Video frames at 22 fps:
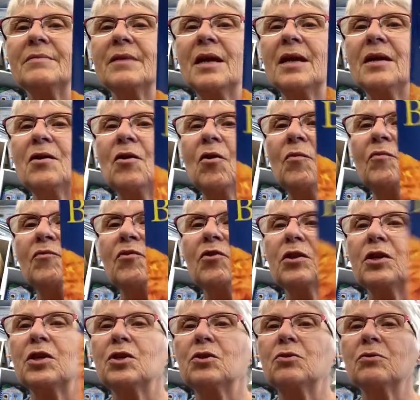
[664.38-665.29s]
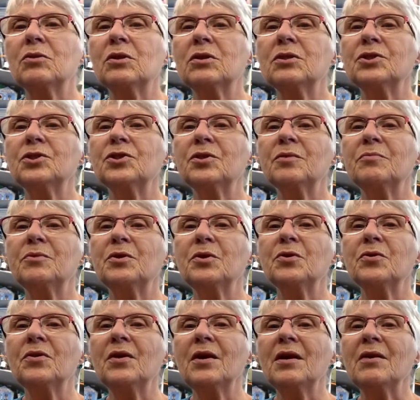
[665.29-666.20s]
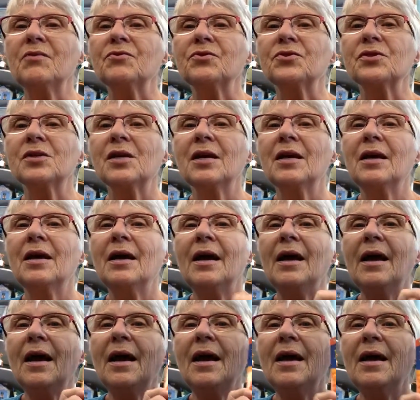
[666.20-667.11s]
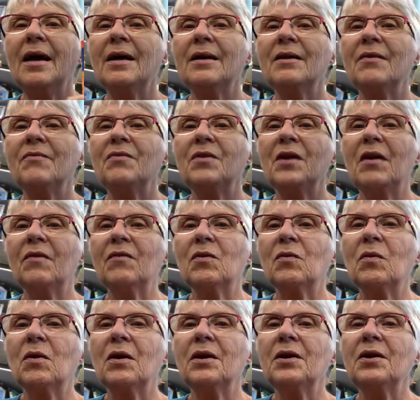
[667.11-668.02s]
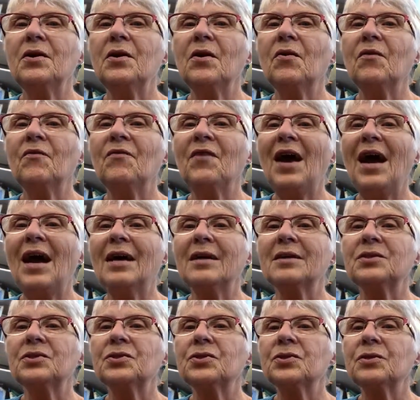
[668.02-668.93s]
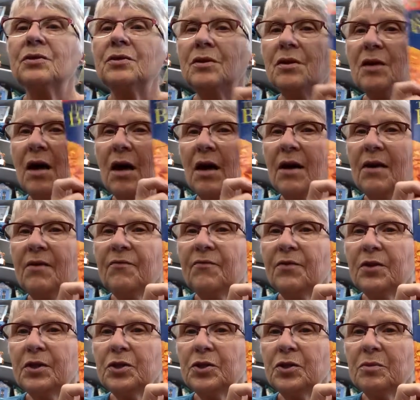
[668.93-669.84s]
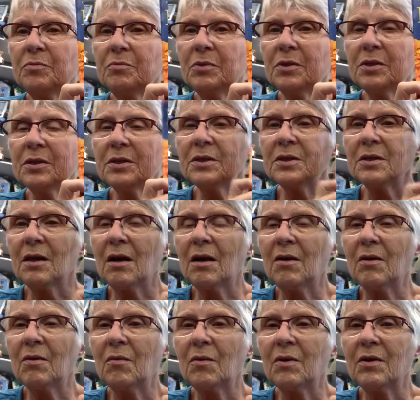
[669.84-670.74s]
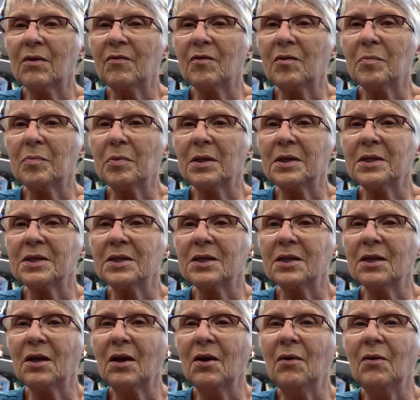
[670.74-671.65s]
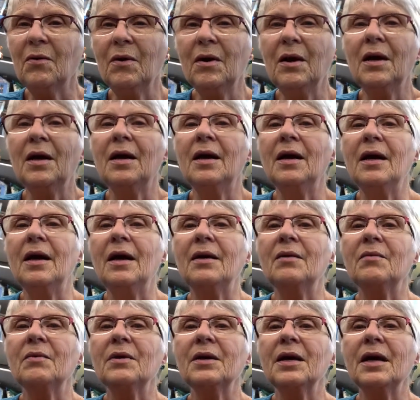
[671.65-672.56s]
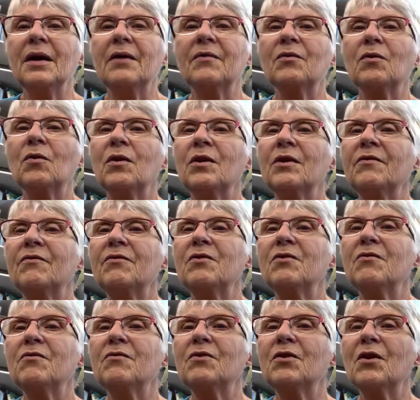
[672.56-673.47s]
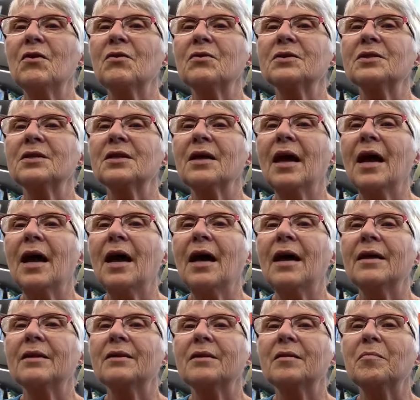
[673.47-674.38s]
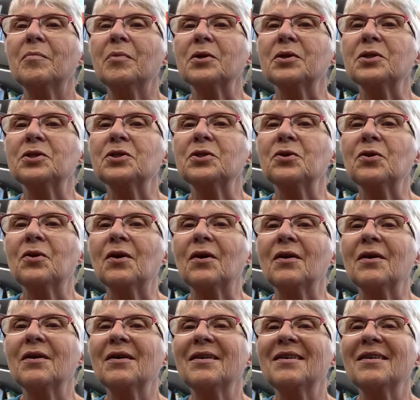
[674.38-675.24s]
And hopefully you learned some new things. And if you ever want to know facts, nonfiction books are a wonderful place to go. And we have quite a few of those at the bookstore.